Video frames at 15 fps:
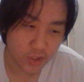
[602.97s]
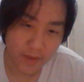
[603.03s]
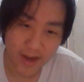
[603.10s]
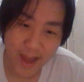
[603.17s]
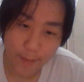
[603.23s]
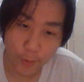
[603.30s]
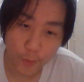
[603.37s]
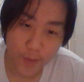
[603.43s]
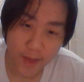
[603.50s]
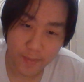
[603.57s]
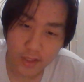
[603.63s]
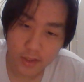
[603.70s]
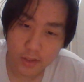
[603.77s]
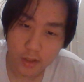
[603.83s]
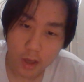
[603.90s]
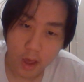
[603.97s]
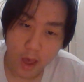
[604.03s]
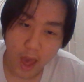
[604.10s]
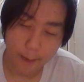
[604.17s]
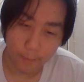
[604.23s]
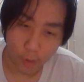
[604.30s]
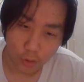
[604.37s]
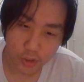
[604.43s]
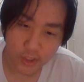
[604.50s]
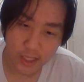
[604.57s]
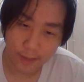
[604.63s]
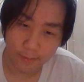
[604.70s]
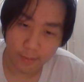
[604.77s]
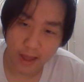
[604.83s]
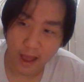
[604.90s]
of them are nepo babies, and most of
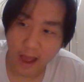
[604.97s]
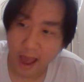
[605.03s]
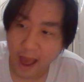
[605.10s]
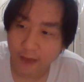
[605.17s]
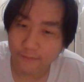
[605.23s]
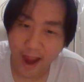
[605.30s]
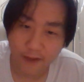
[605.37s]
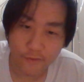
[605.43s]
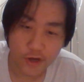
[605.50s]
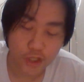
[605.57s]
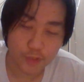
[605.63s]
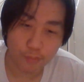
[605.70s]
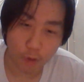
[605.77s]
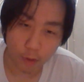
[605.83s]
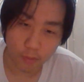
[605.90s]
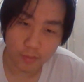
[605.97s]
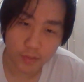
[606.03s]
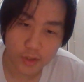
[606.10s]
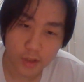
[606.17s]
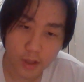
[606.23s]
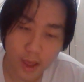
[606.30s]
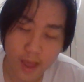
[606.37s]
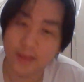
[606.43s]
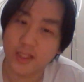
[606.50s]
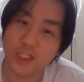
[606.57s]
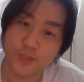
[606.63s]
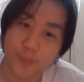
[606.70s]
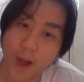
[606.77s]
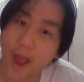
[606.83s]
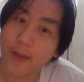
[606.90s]
them have average problems
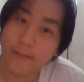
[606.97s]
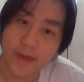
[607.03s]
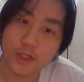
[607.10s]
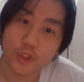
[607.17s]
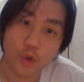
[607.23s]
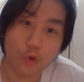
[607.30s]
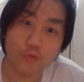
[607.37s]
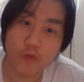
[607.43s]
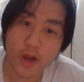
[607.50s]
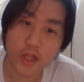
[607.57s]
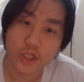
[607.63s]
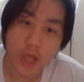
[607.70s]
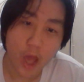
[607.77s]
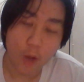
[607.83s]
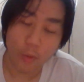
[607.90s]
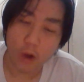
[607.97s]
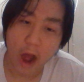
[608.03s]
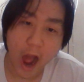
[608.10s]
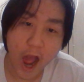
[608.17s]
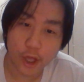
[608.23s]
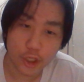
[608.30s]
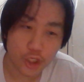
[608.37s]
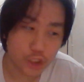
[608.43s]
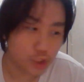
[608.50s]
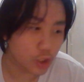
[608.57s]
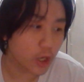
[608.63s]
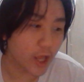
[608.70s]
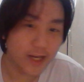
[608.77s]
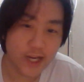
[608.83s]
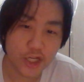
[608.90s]
despite being so rich. Well, I could just
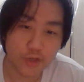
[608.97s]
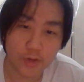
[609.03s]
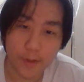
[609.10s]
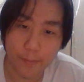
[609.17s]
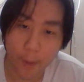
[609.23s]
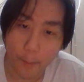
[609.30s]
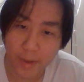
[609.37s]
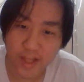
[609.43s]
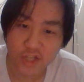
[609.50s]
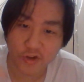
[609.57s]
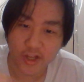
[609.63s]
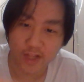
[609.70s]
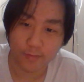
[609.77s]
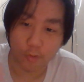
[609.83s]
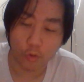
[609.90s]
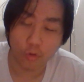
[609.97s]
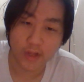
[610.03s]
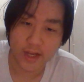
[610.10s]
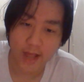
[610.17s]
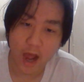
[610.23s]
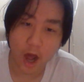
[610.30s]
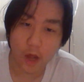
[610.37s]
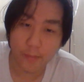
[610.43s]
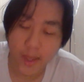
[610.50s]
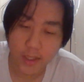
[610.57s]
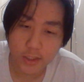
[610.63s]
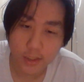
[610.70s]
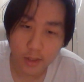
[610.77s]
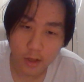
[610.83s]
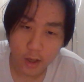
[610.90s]
like literally obliterate them all in a
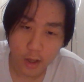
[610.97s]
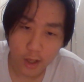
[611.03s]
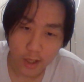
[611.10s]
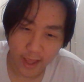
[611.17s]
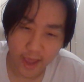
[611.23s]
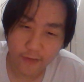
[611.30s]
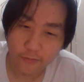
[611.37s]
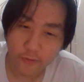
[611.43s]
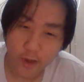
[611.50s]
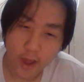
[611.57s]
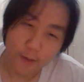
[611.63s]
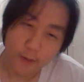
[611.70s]
heartbeat. Like if